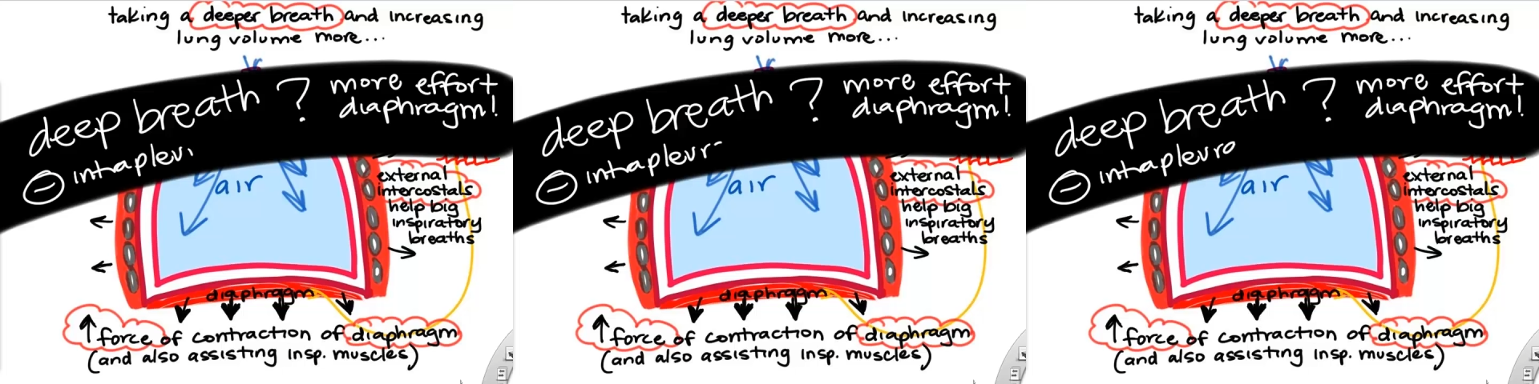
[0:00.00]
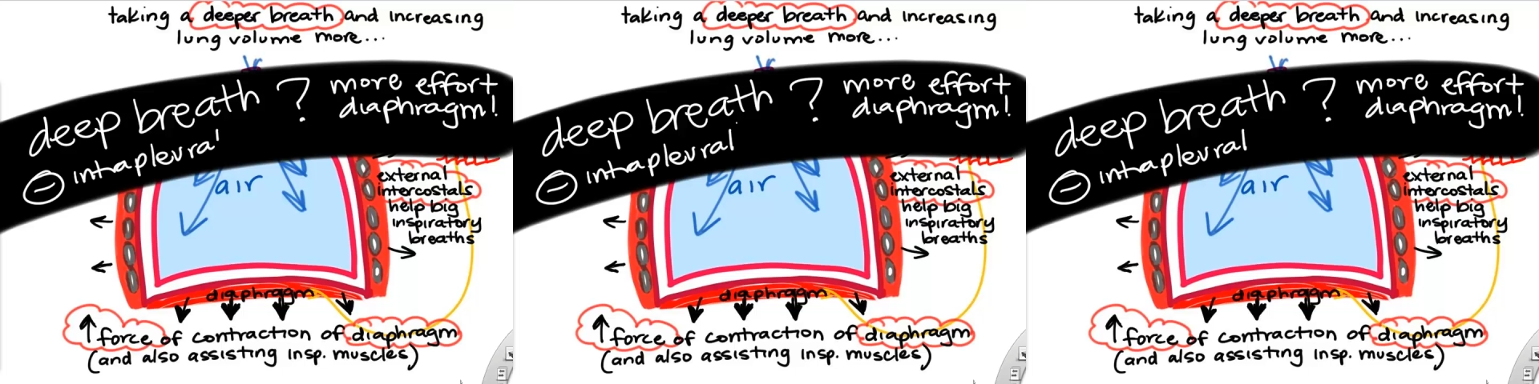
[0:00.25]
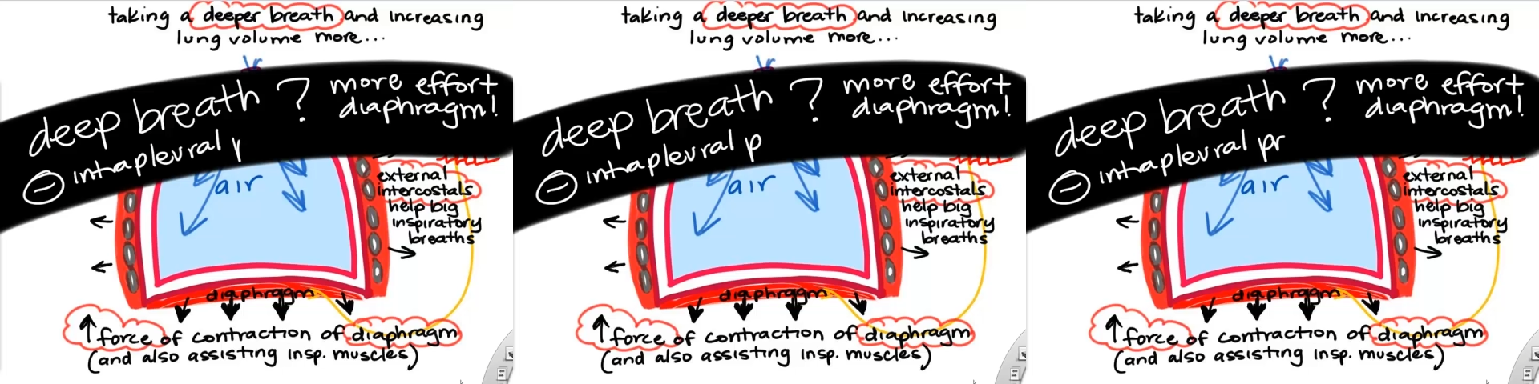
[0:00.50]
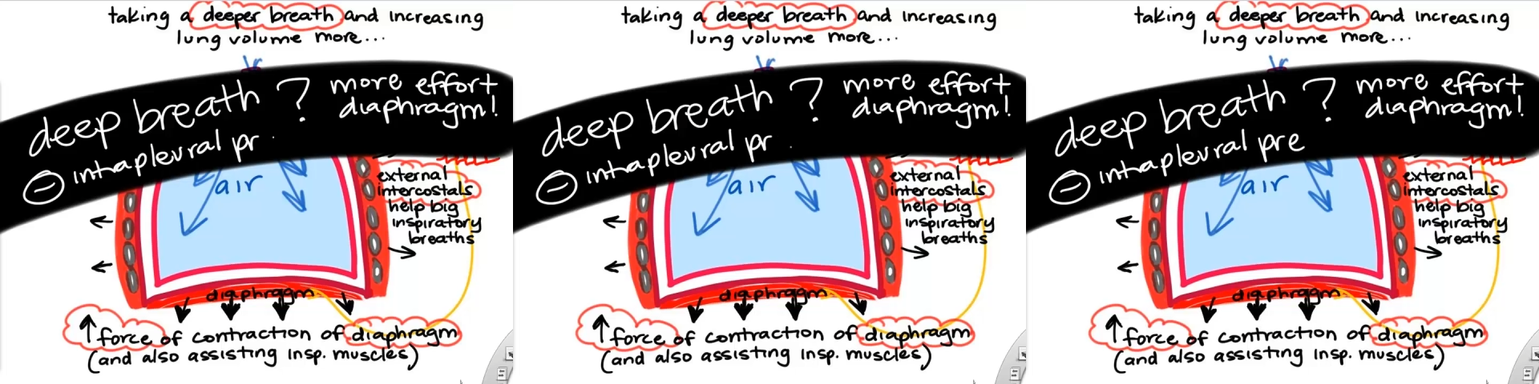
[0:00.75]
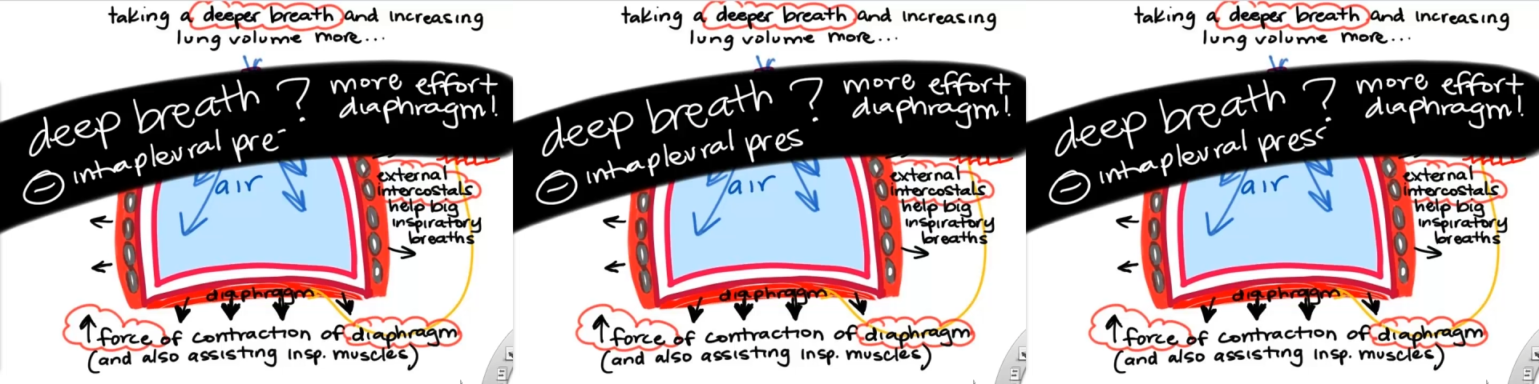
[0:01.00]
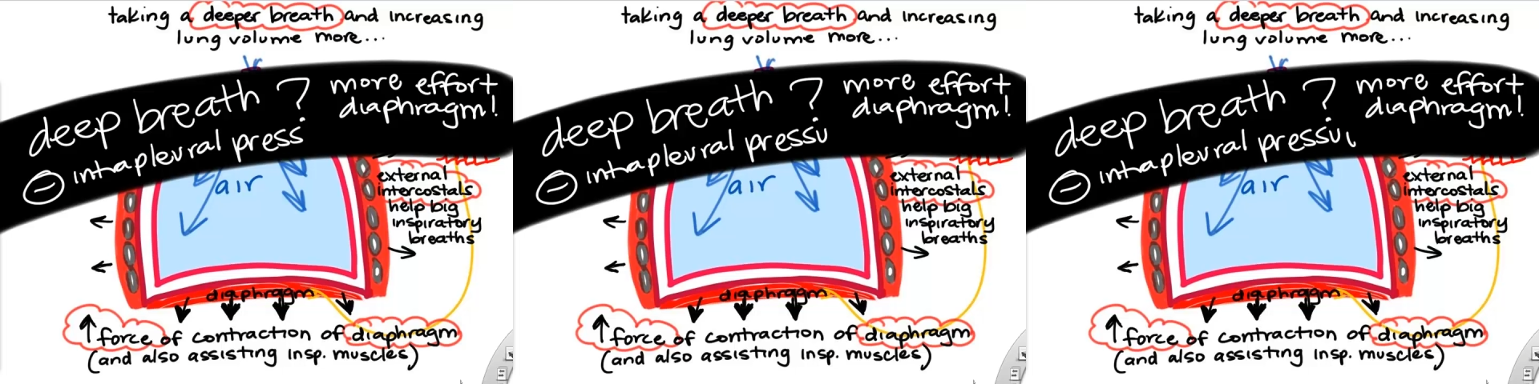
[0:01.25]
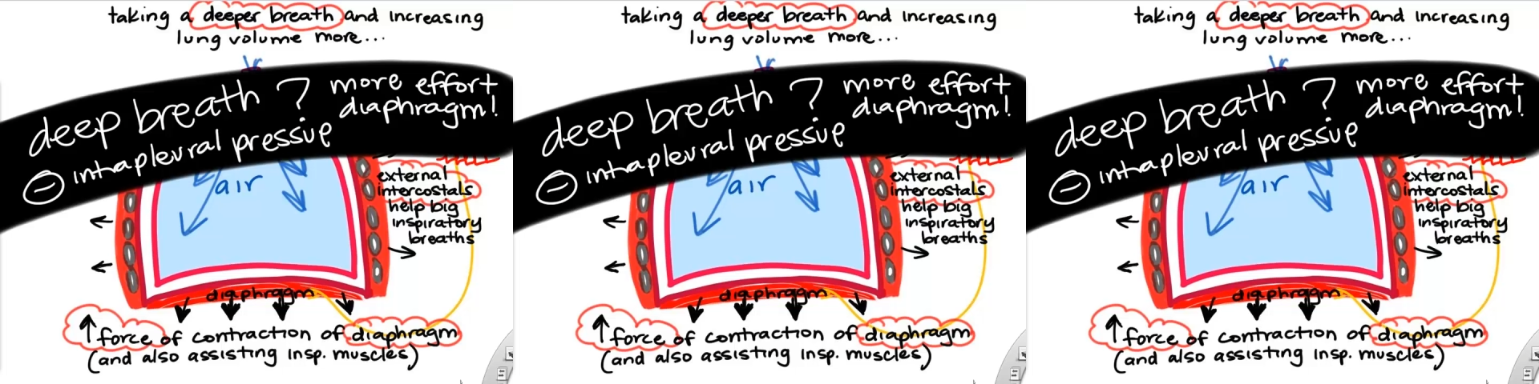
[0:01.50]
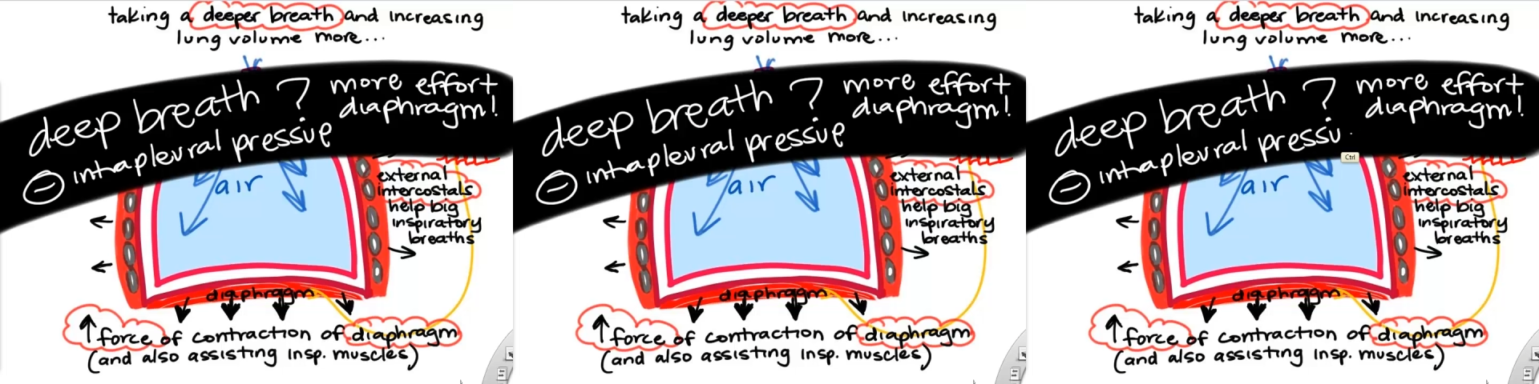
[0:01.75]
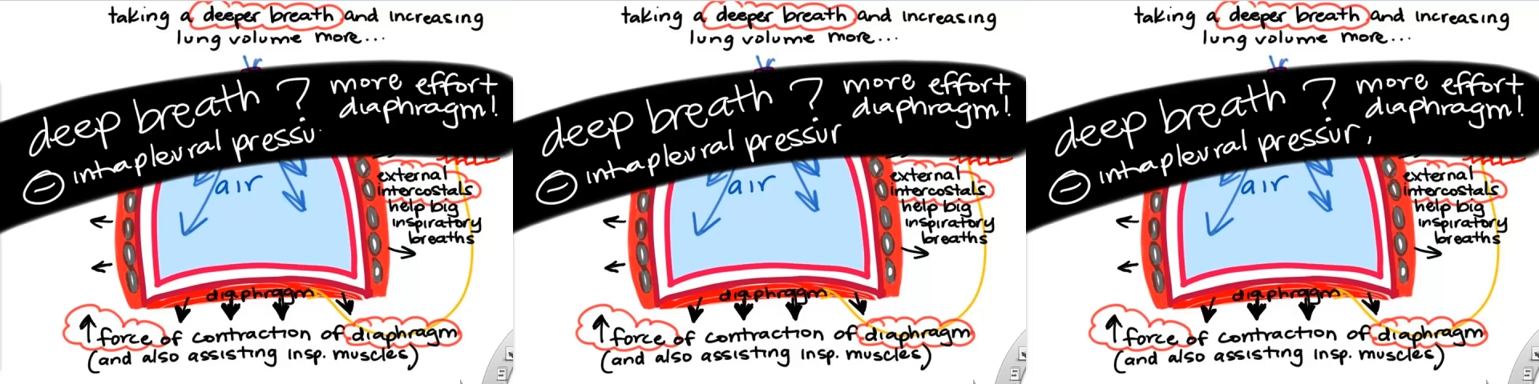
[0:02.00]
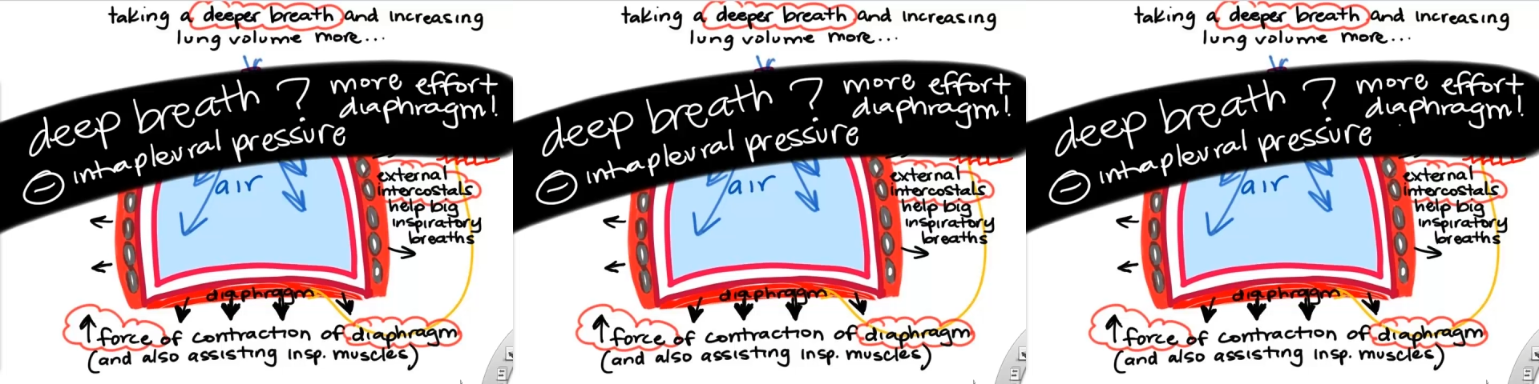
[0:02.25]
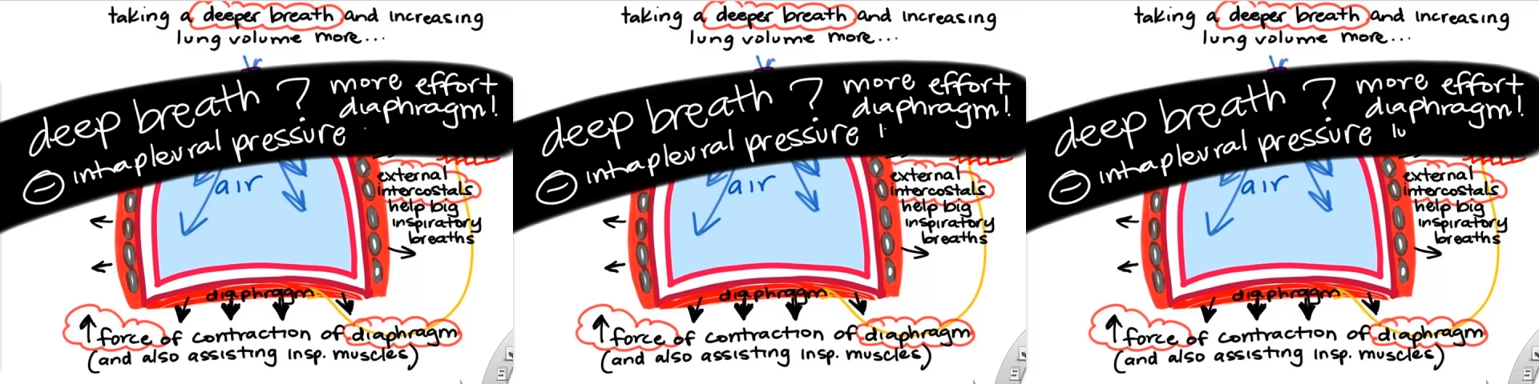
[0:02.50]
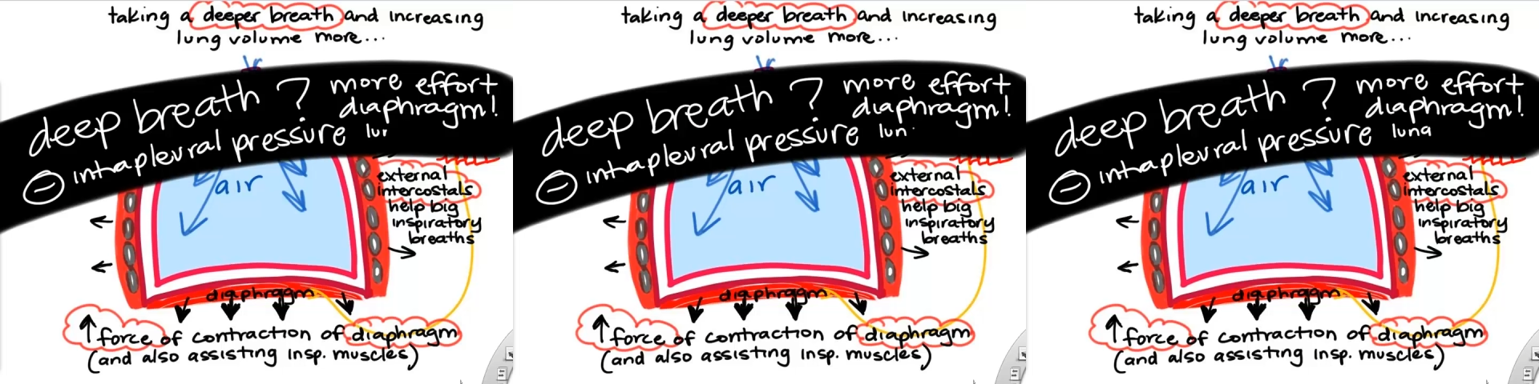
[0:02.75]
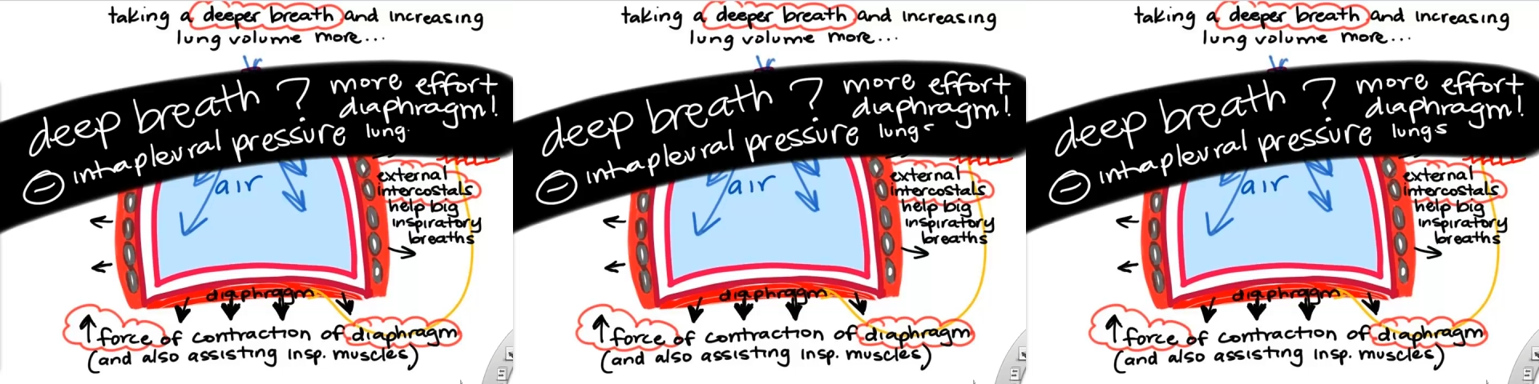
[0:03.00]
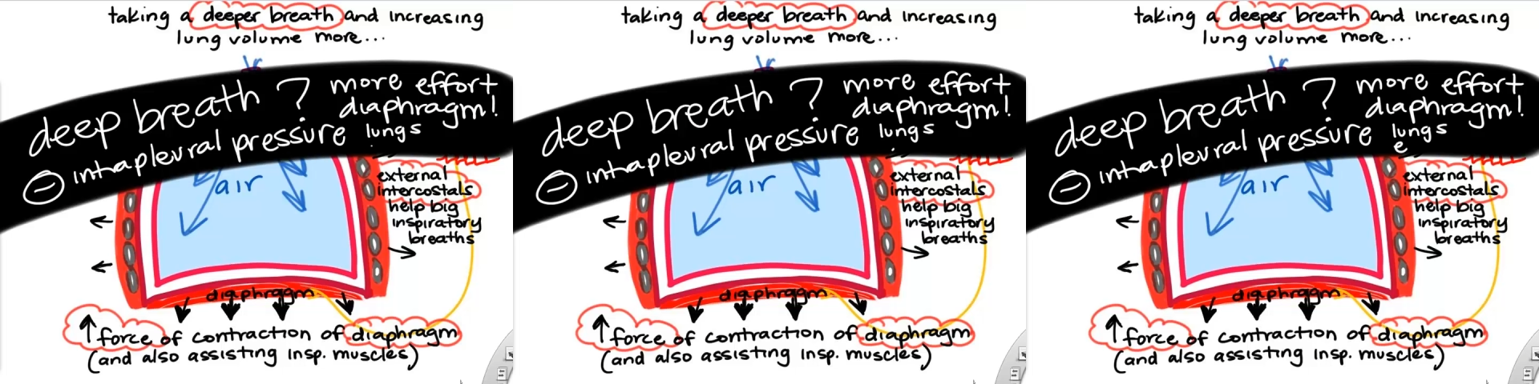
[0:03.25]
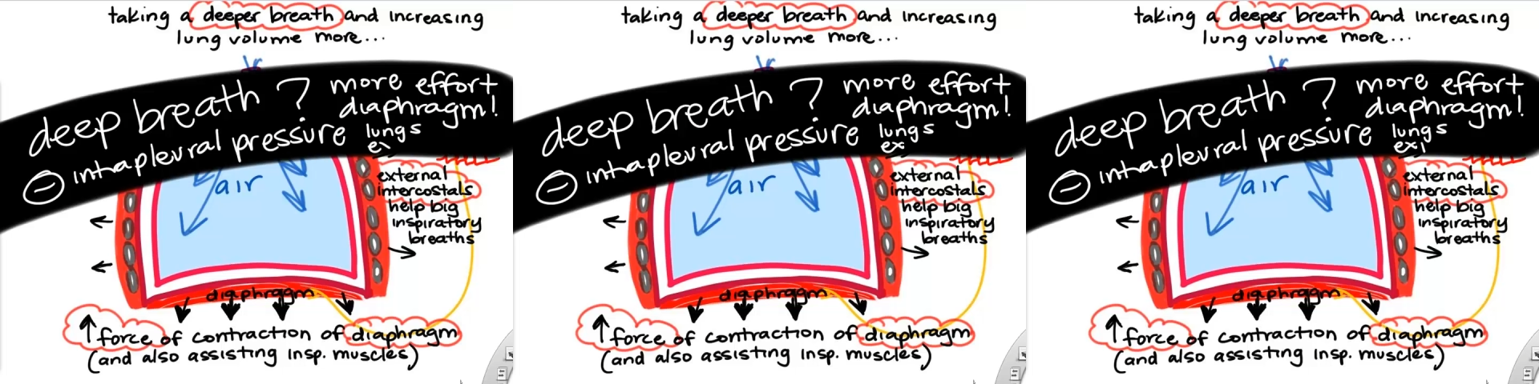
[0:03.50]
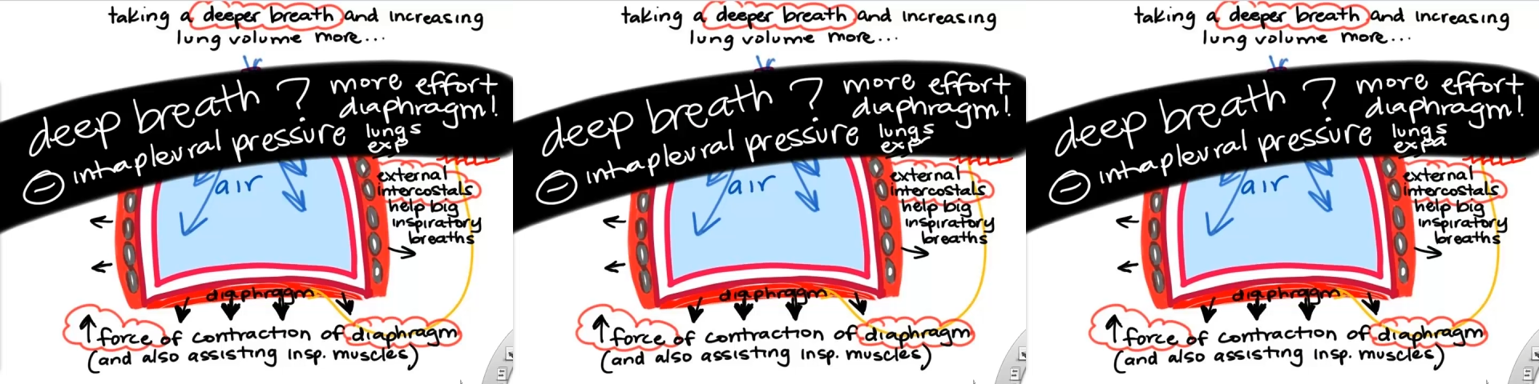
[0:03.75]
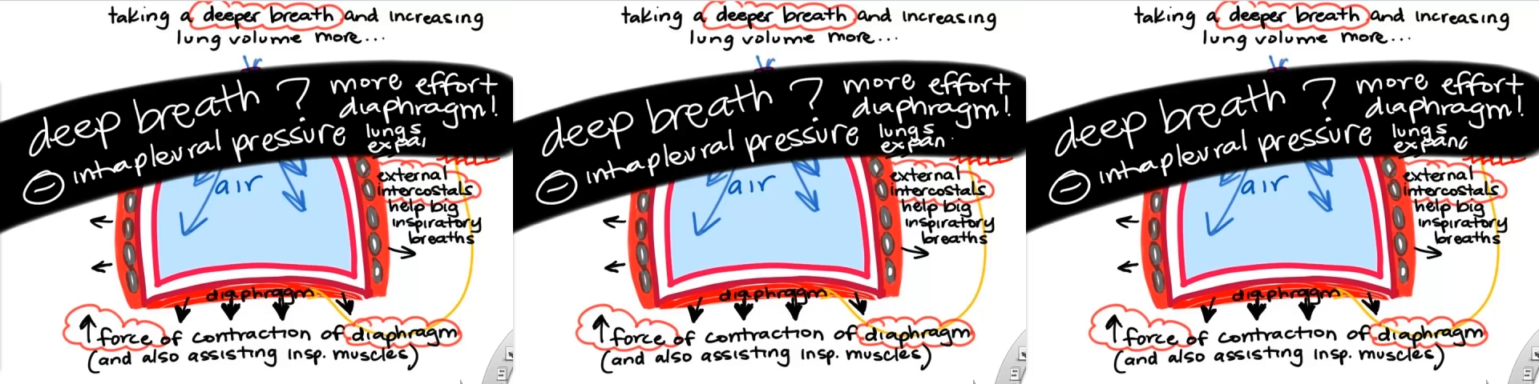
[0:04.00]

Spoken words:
No face is visible, so there are no lips to read.